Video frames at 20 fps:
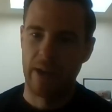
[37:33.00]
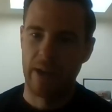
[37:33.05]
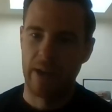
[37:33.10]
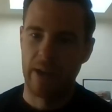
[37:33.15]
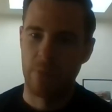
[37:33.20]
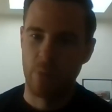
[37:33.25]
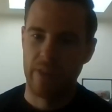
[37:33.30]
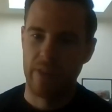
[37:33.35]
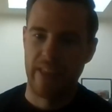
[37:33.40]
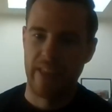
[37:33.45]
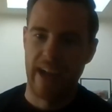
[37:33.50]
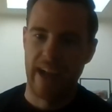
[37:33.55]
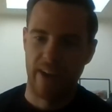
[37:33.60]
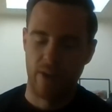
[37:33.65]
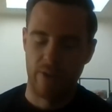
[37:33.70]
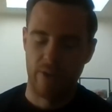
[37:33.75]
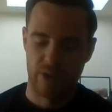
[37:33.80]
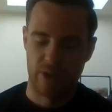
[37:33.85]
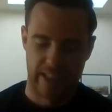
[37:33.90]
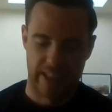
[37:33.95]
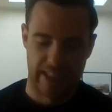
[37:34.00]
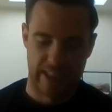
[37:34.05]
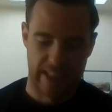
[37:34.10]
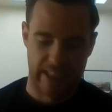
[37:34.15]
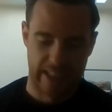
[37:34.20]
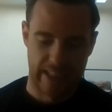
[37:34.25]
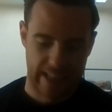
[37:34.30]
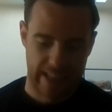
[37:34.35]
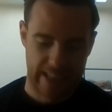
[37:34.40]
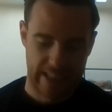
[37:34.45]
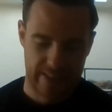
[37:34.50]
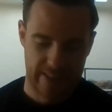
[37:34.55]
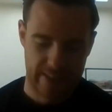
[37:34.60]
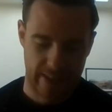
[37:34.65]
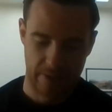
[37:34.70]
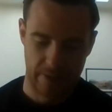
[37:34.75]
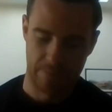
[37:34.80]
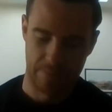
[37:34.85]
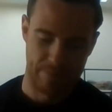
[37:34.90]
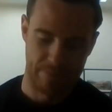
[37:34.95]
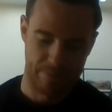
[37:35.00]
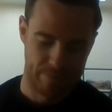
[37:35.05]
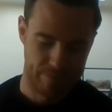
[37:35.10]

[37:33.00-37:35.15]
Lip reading: with that, obviously, it's not